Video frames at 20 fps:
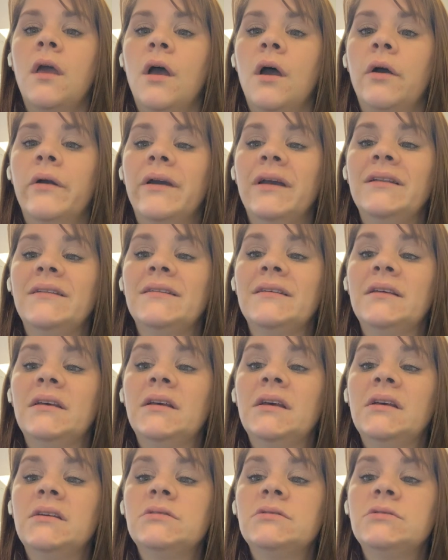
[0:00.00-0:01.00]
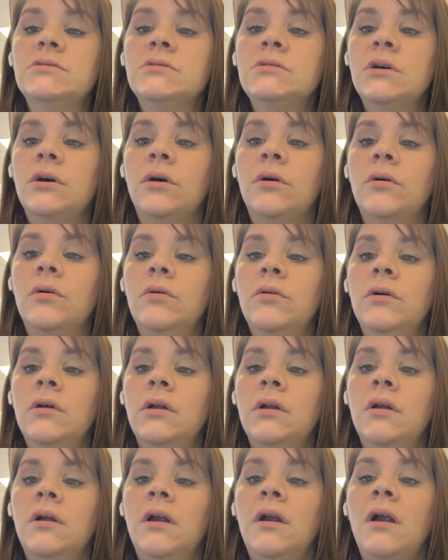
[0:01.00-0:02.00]
All right, so
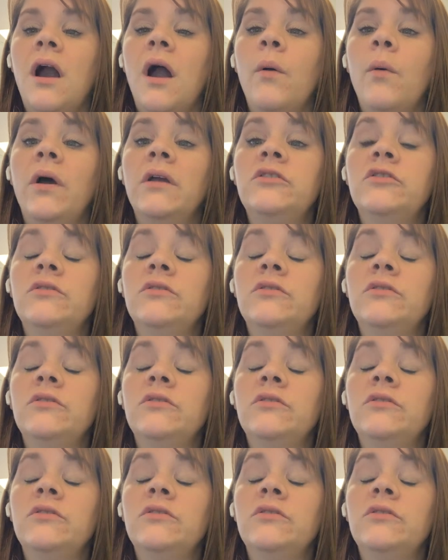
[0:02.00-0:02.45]
I want